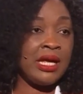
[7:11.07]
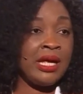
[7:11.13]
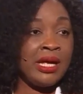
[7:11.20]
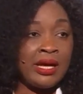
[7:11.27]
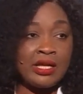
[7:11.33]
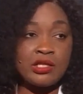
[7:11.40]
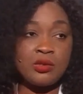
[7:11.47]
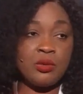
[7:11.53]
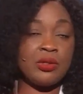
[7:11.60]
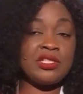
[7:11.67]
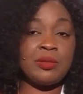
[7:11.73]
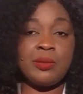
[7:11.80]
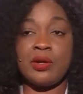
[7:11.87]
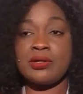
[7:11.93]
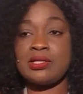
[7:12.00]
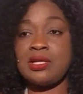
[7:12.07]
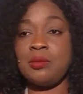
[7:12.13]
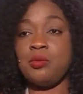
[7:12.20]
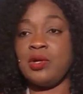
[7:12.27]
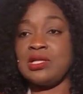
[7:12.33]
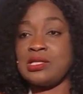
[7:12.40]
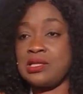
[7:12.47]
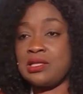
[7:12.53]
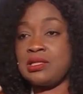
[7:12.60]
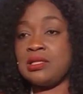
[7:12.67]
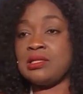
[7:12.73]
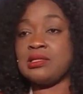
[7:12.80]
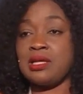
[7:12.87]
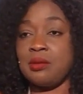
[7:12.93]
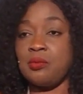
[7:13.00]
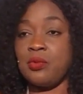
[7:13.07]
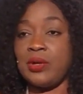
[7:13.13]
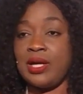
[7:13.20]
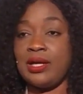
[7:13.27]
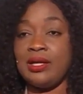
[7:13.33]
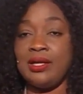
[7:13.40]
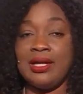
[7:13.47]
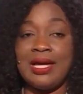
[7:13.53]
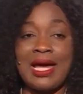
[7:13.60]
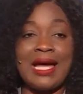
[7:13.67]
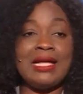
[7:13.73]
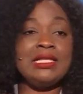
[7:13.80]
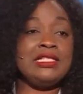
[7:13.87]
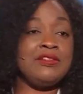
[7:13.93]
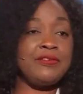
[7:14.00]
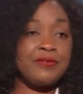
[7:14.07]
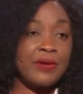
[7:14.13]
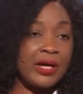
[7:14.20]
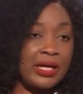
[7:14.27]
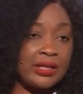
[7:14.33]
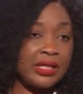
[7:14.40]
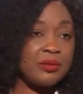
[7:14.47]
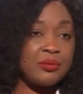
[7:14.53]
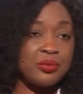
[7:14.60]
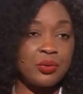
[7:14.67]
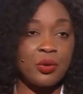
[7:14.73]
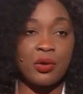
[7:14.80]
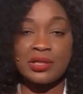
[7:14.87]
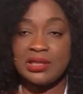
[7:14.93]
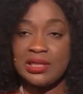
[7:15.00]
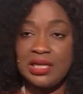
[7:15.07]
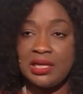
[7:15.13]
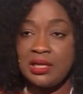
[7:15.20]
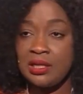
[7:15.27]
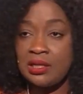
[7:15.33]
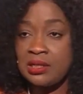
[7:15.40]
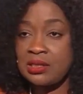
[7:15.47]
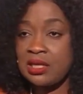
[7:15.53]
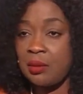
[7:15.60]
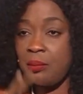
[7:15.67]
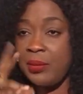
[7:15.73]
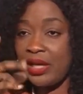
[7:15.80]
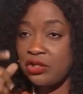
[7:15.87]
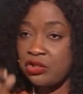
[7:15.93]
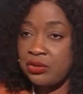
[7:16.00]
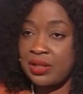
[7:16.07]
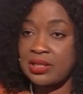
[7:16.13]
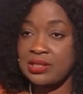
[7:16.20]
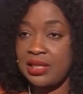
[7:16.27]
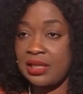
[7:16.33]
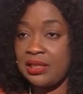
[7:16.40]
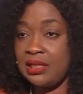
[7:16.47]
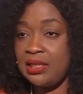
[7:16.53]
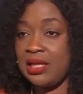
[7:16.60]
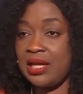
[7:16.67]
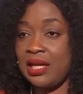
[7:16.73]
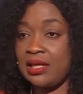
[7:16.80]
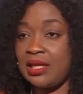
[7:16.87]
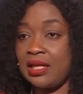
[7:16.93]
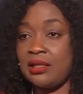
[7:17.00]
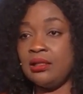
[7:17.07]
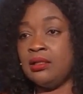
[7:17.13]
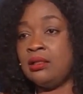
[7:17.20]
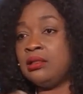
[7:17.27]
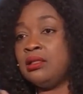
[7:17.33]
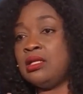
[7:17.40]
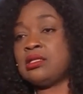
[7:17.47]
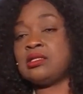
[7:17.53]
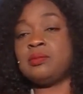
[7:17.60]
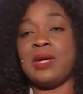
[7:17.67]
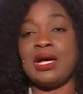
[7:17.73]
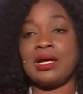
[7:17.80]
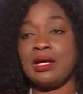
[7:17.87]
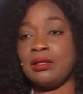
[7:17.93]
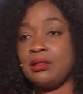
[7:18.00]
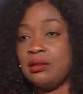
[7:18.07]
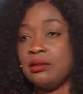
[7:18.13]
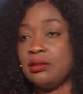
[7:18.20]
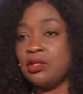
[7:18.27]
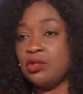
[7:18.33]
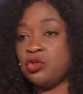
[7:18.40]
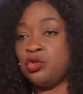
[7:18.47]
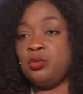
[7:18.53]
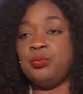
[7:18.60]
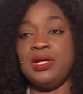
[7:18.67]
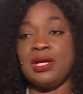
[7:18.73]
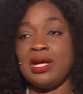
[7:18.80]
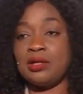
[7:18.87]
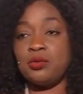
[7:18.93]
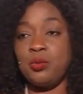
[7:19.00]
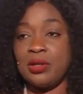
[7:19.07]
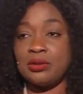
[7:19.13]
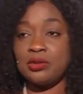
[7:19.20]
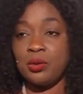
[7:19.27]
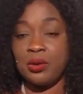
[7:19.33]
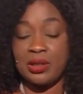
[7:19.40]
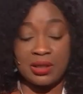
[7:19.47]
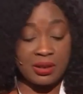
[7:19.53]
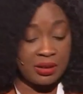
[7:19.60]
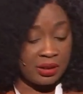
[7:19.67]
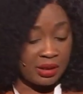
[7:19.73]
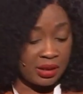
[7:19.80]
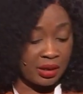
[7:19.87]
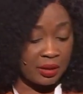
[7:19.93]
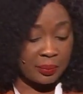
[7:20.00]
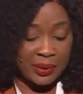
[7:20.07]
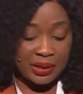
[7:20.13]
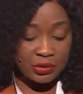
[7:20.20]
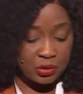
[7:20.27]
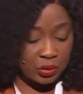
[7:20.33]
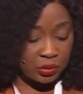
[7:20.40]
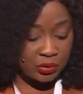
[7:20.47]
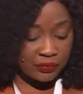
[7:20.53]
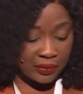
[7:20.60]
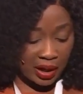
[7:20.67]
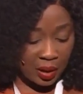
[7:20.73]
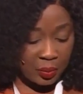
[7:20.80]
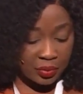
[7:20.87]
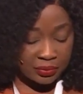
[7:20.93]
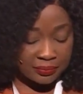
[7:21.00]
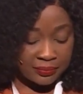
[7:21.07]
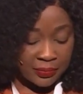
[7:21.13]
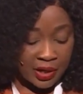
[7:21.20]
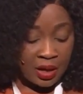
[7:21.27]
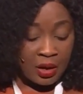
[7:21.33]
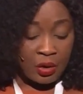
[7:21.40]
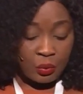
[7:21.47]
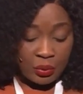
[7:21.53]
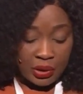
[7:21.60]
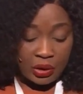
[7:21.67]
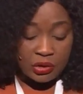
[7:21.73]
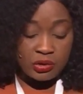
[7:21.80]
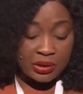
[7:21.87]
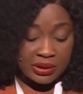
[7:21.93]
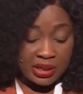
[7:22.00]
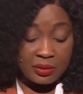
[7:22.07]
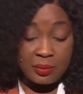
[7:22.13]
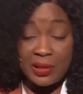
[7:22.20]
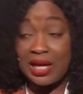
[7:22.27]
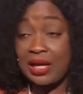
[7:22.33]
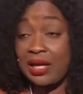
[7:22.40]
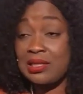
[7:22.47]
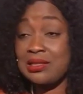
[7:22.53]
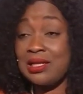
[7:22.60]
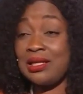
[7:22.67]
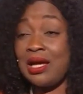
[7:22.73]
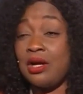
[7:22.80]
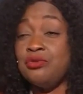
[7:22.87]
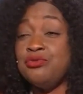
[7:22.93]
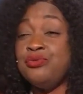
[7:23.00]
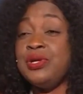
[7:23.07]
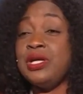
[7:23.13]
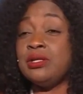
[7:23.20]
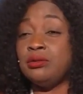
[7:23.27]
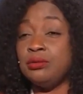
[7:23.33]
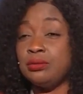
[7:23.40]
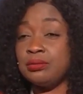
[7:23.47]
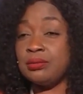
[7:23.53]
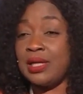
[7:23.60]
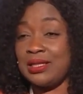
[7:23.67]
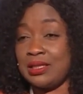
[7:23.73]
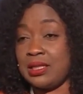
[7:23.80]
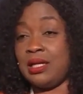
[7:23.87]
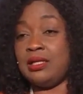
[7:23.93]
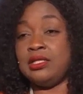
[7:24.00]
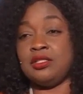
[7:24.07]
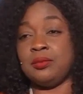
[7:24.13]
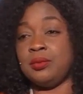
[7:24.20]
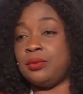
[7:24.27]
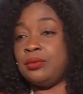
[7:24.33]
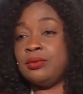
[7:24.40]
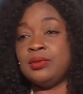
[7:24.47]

It's not about someone sitting somewhere and defining broadly some metrics that indicate that this market should be at $1 per ton of carbon. We also need markets that are real and tangible.